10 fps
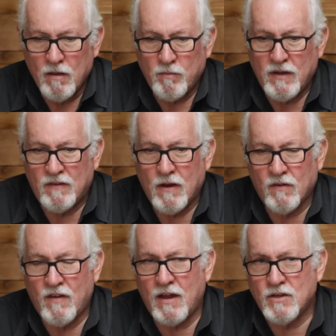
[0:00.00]
piece there
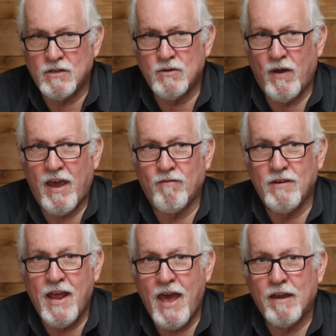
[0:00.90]
is not just do I have
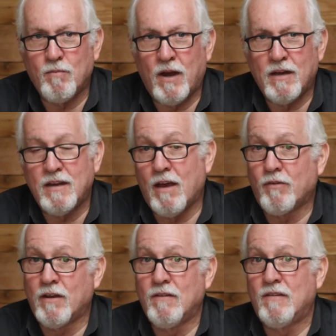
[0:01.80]
net, but I need to
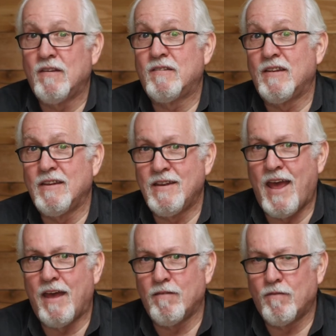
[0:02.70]
have consistent
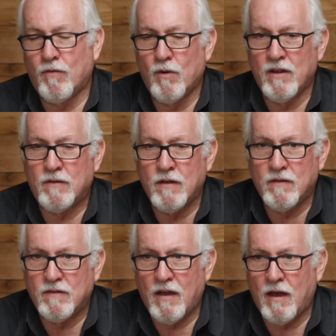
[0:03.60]
net. For
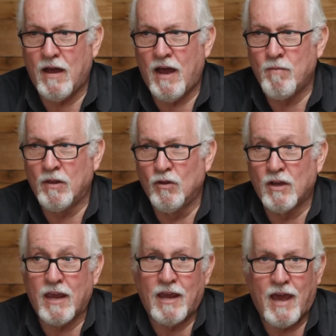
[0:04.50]
instance, I've been
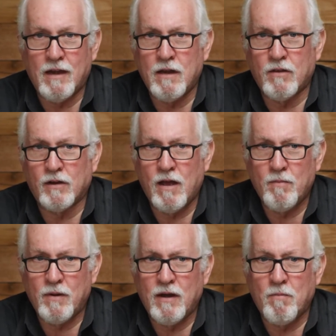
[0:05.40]
looking at another
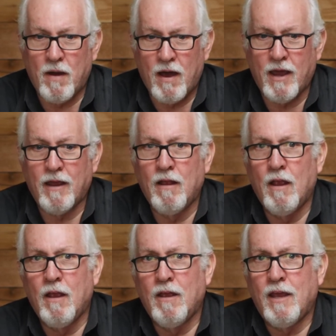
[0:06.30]
company to buy,
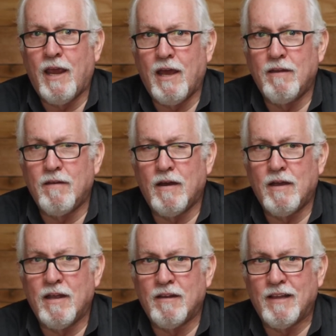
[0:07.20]
and
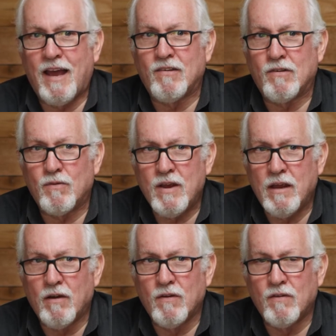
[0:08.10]
in the last 3
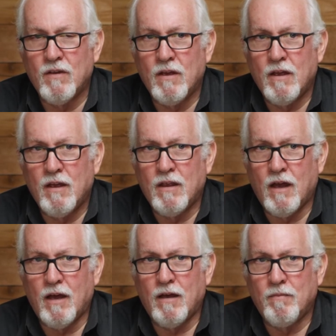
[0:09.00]
years,
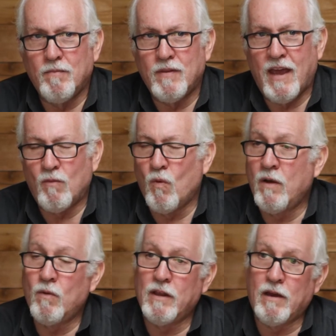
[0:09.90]
they had
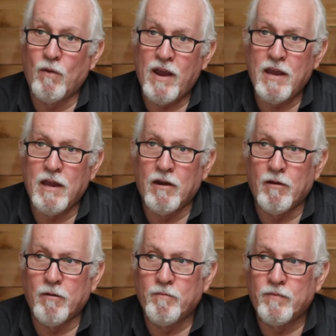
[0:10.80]
one really great
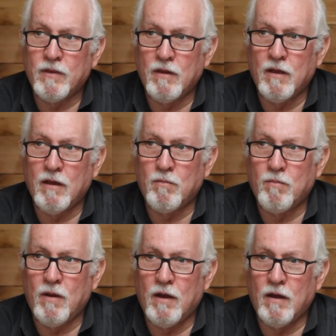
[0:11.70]
year.
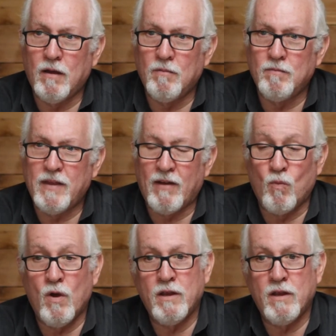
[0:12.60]
They had 1